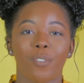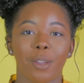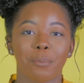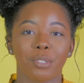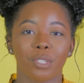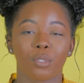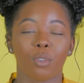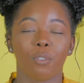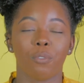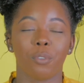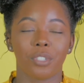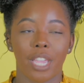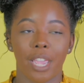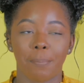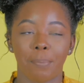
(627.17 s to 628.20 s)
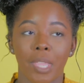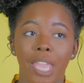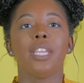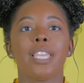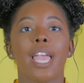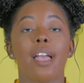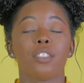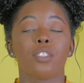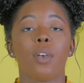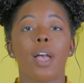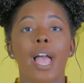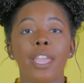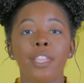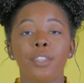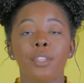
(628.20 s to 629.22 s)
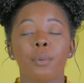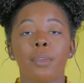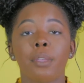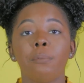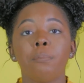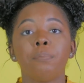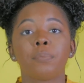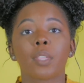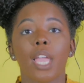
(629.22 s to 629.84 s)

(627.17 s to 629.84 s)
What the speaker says: pharmacy school full time. Yeah, so I do it.